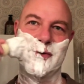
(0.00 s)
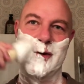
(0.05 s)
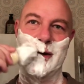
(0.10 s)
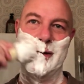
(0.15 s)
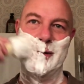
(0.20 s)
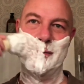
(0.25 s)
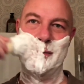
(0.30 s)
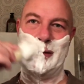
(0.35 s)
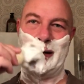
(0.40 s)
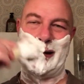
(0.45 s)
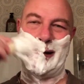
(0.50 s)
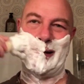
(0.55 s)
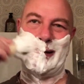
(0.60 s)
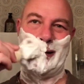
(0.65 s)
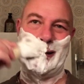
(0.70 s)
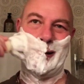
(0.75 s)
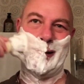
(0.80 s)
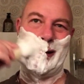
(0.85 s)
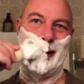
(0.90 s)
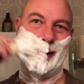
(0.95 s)
in
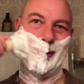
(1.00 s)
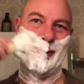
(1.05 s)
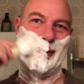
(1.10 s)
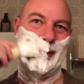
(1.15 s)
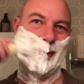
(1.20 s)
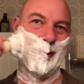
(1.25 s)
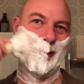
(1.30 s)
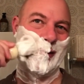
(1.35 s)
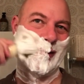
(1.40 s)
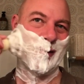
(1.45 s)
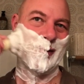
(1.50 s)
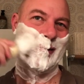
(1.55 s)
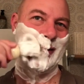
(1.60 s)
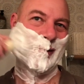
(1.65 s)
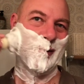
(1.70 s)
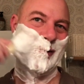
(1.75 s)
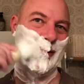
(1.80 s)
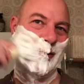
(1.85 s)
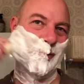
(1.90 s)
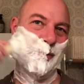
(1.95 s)
plastic cups, because it
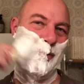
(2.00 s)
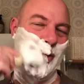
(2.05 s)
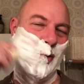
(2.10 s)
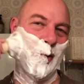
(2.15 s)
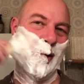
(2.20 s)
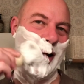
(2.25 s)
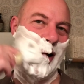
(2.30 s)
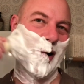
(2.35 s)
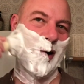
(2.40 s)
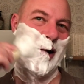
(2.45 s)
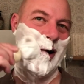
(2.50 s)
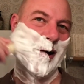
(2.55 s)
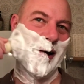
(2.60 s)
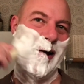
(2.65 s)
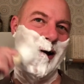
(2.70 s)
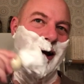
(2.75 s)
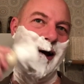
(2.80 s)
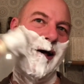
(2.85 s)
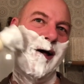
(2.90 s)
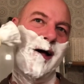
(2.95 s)
was a pool area.
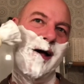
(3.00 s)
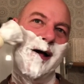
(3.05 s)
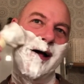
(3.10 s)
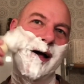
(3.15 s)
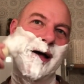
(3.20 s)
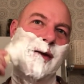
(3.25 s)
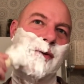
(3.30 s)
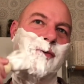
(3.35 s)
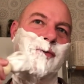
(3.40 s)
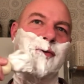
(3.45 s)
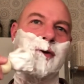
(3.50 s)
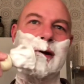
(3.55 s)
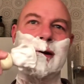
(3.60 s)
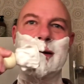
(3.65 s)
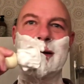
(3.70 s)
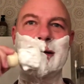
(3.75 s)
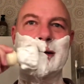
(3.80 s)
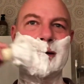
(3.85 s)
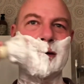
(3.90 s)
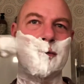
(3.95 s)
And it was really
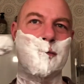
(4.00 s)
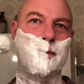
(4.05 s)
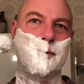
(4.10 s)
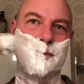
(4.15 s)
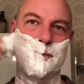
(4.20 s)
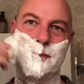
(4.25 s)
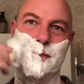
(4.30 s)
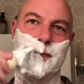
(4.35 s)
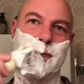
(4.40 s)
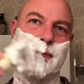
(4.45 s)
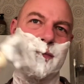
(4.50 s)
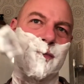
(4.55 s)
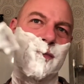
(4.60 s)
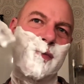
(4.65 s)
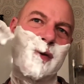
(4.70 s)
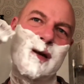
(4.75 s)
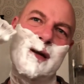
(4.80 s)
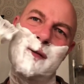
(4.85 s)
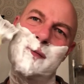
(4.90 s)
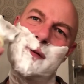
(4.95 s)
good.
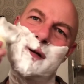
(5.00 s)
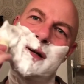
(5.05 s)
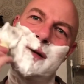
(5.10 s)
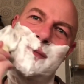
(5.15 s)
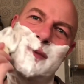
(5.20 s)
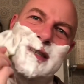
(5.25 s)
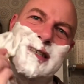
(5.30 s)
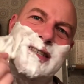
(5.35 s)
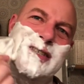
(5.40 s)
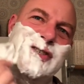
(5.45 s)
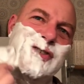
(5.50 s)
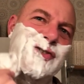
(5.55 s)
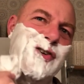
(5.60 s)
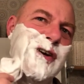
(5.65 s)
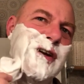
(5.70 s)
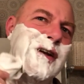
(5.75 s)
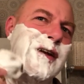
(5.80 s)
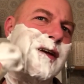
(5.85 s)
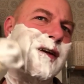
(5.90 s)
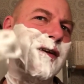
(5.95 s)
I don't know, am I
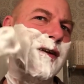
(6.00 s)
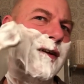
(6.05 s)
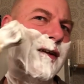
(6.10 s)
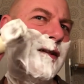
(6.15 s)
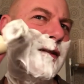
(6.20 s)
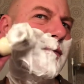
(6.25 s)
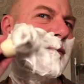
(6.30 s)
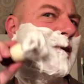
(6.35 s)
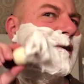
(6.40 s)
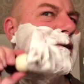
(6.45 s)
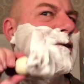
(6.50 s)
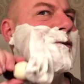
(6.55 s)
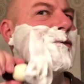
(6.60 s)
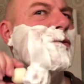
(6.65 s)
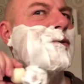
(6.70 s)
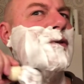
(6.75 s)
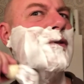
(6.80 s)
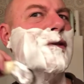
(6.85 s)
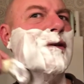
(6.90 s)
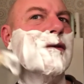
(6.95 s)
struggling a little bit
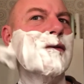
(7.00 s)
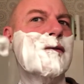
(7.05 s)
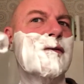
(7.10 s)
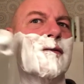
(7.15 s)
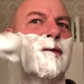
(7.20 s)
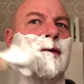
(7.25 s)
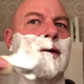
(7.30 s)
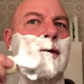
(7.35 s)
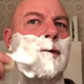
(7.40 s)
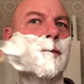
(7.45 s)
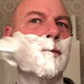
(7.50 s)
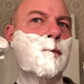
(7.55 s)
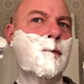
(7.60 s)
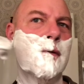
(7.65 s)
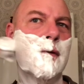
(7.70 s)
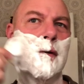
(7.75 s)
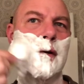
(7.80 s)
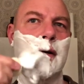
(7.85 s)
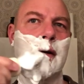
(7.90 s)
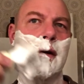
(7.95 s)
with this
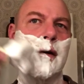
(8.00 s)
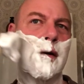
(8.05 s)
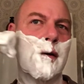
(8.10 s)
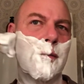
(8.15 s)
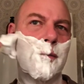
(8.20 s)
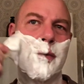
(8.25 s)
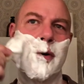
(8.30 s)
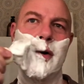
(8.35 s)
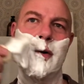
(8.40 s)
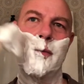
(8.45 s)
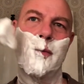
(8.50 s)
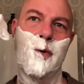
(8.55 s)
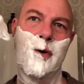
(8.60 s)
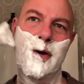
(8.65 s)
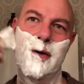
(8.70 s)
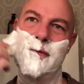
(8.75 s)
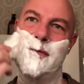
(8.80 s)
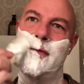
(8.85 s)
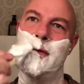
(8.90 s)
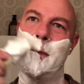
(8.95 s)

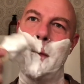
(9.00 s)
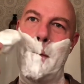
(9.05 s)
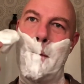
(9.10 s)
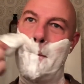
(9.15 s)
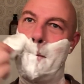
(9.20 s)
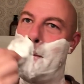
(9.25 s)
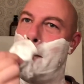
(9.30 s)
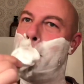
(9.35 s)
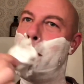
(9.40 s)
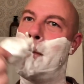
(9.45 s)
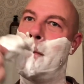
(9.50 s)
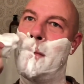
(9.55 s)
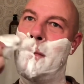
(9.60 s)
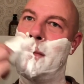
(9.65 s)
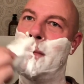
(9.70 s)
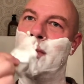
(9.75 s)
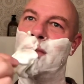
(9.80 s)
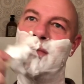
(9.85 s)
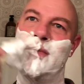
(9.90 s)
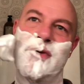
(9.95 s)
Palmolive?
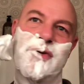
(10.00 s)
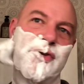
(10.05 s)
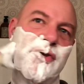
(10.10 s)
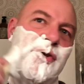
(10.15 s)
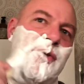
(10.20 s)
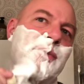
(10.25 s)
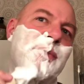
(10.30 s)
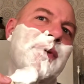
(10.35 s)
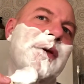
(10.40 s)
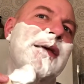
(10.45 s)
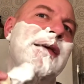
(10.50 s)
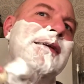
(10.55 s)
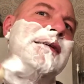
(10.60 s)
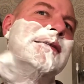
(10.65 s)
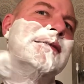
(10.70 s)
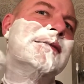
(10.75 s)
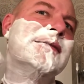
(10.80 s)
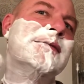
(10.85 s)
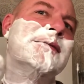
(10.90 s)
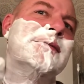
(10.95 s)
I shouldn't be.
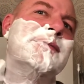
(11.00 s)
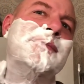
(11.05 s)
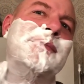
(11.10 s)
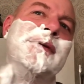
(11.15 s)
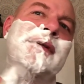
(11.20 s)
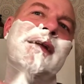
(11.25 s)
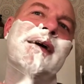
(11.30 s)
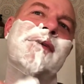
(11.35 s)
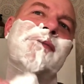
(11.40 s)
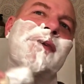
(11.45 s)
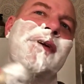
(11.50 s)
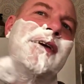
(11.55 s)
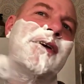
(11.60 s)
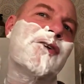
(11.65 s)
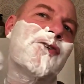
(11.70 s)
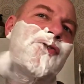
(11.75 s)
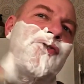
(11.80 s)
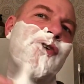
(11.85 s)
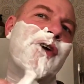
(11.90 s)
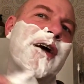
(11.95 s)
I'm having
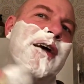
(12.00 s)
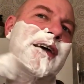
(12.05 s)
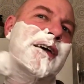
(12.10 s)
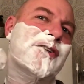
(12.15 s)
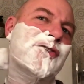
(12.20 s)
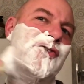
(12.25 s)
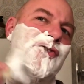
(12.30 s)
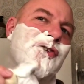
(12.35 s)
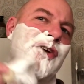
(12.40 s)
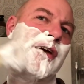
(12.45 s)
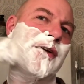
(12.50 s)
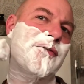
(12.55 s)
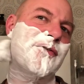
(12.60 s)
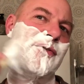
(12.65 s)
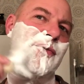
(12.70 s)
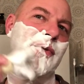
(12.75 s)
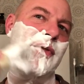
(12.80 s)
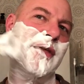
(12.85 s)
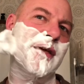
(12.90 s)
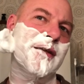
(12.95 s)
cracking shaves
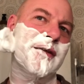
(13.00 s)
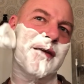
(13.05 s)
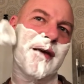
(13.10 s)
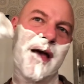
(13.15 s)
with it.